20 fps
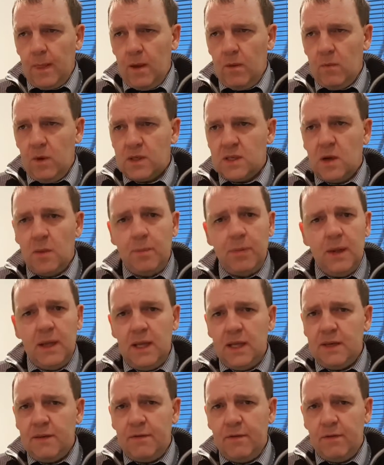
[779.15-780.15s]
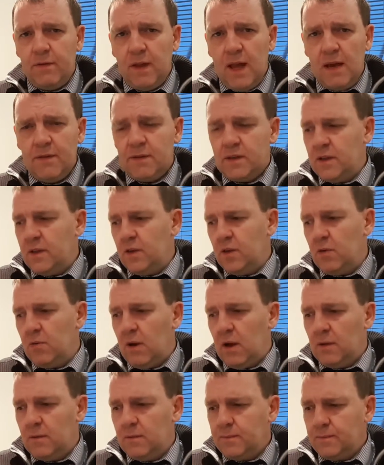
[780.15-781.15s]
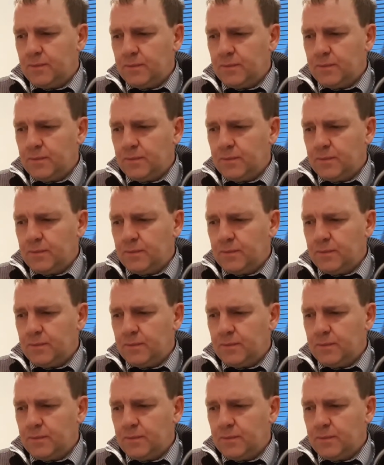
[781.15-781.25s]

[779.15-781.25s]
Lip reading: but it's a completely different flavour to the other one.